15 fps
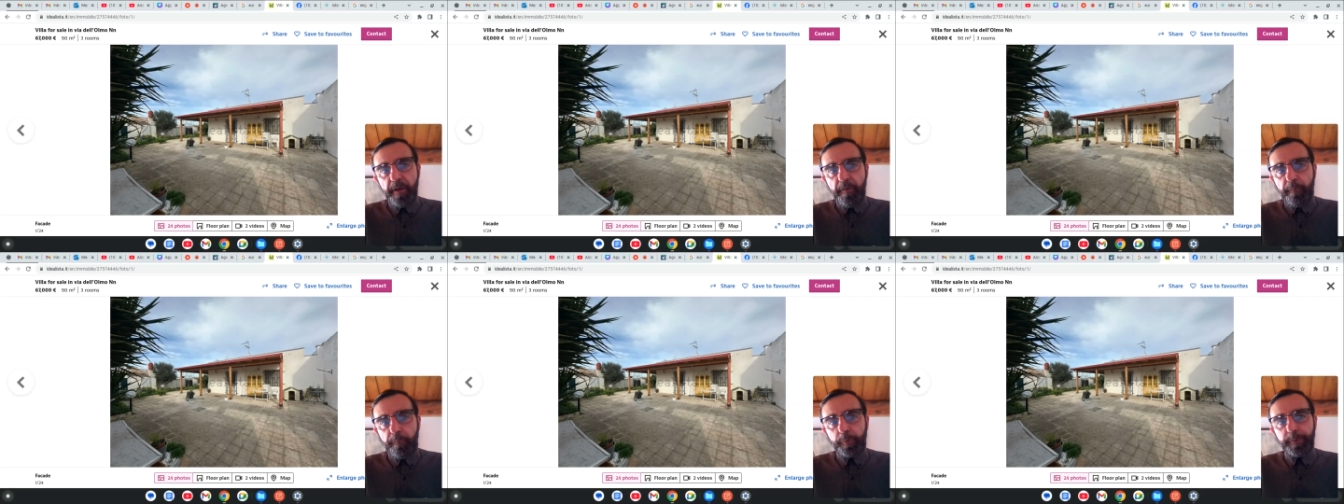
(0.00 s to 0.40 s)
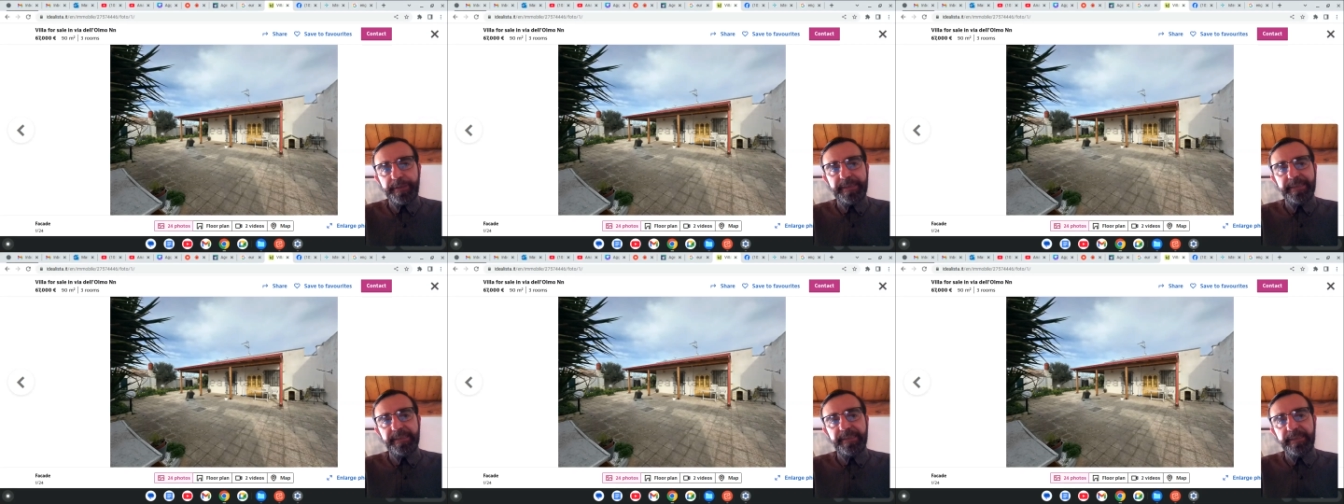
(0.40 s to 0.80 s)
for
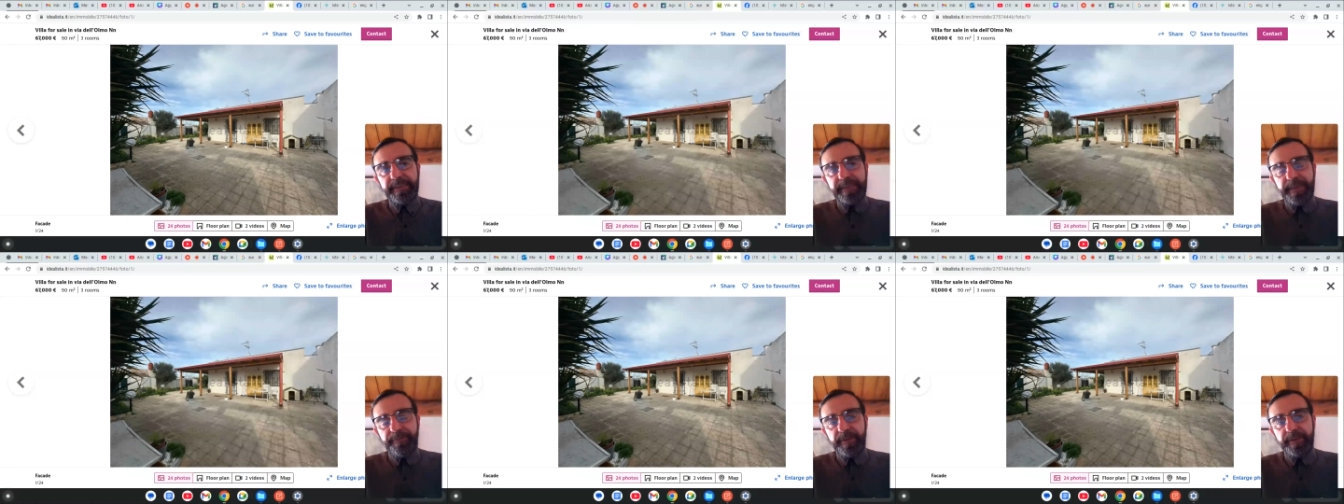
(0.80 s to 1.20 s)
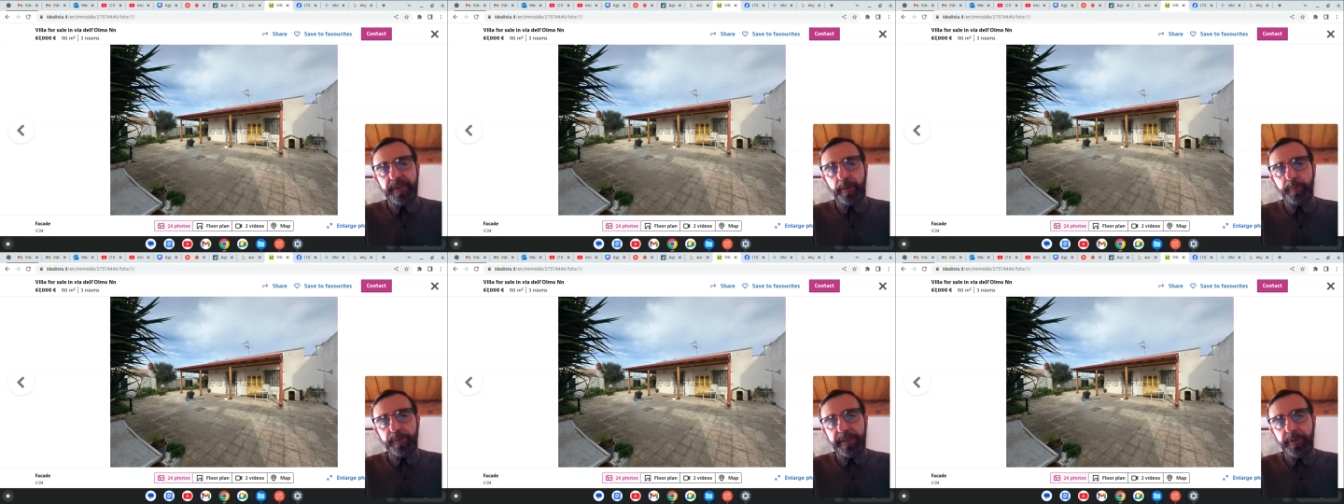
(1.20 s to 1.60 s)

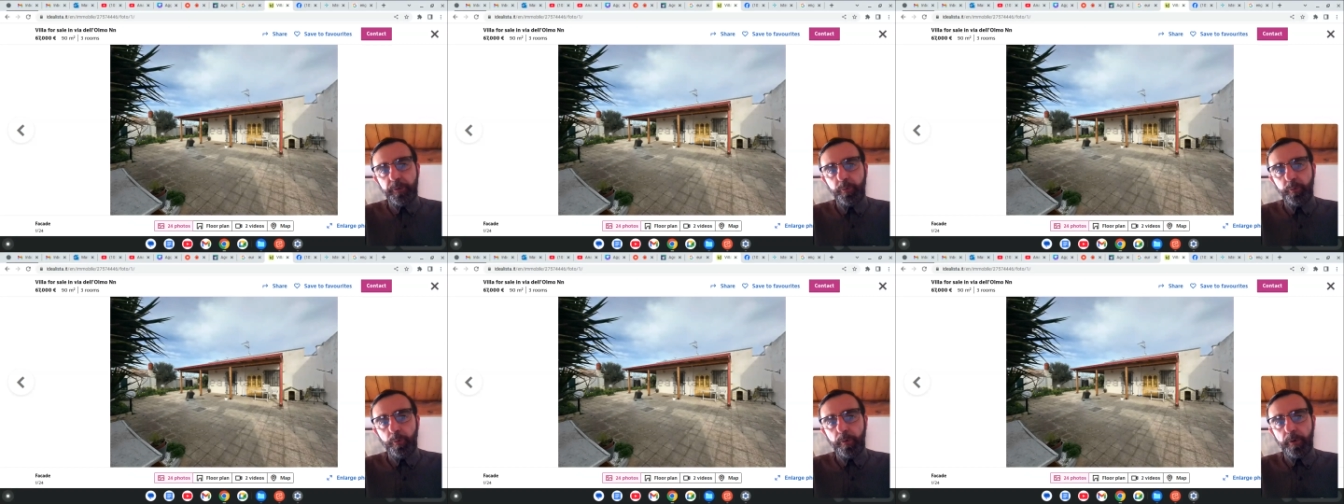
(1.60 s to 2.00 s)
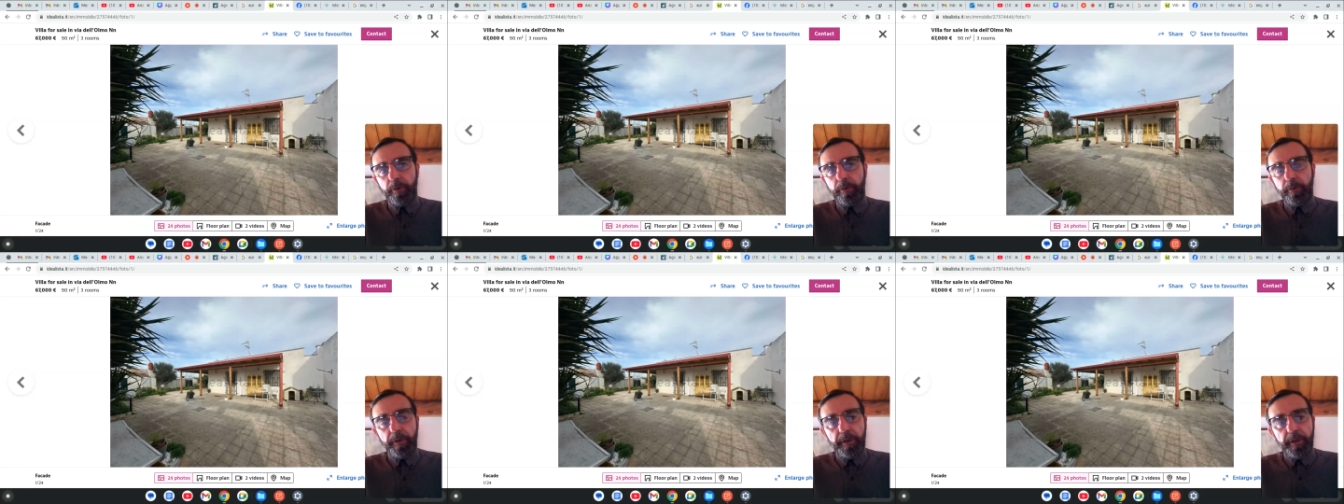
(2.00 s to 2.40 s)
67,000
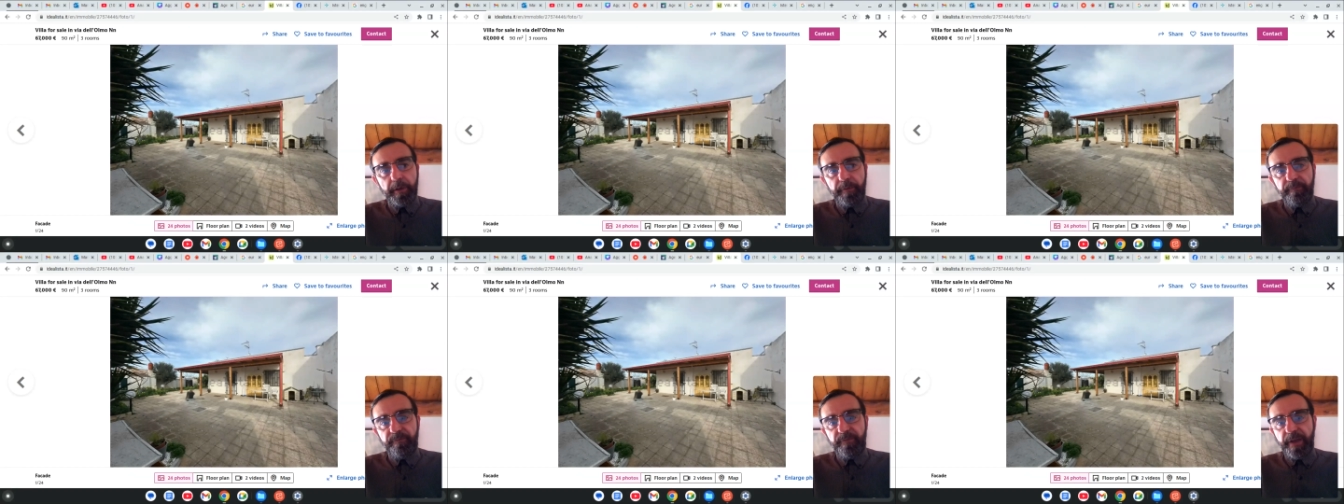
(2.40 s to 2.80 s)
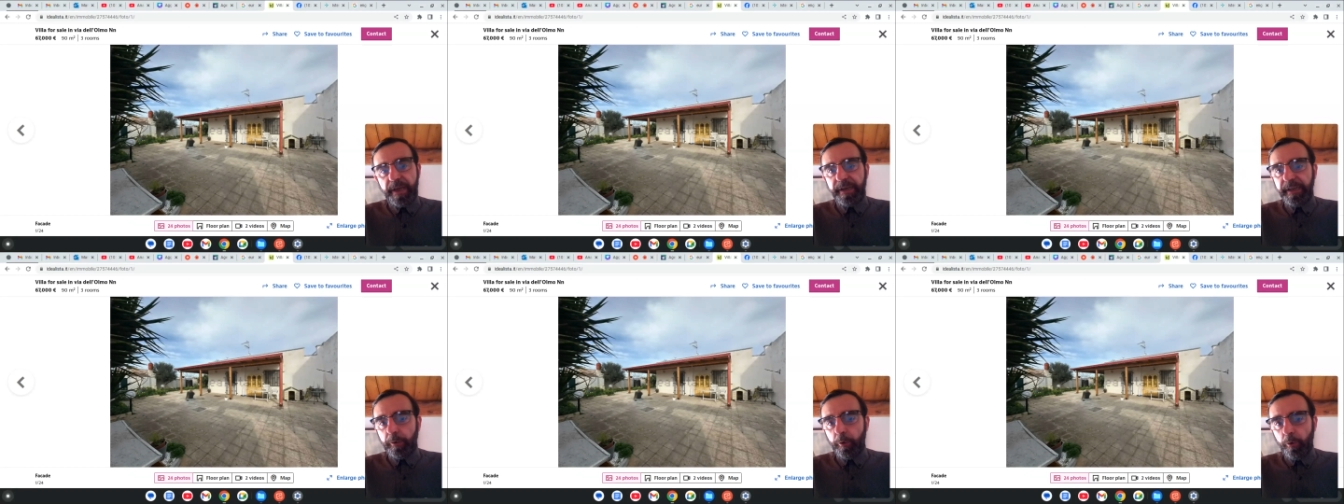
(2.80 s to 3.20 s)
euro,
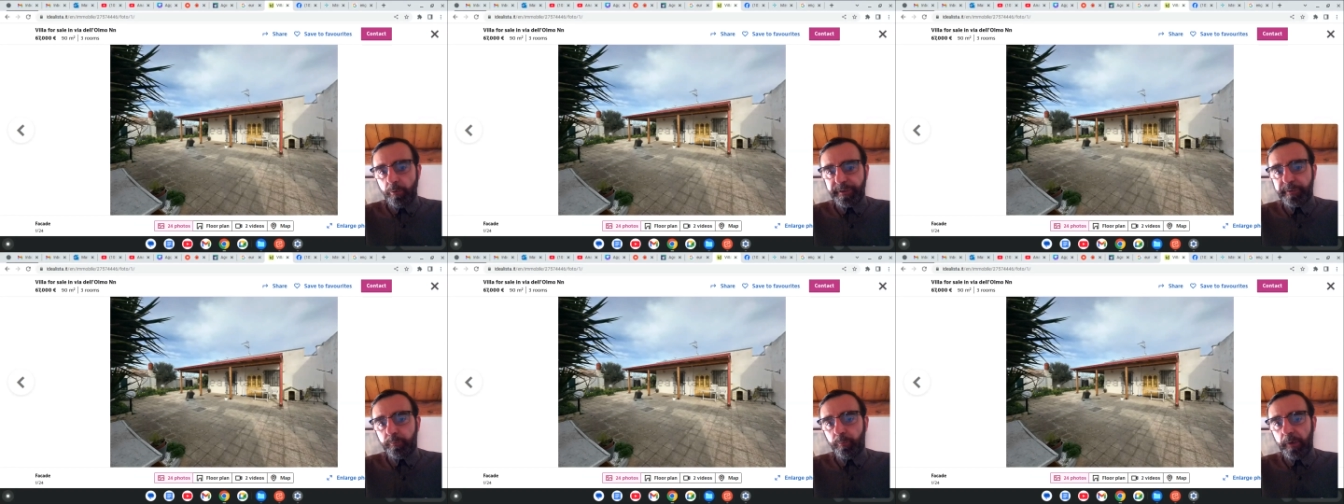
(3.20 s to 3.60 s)
very close to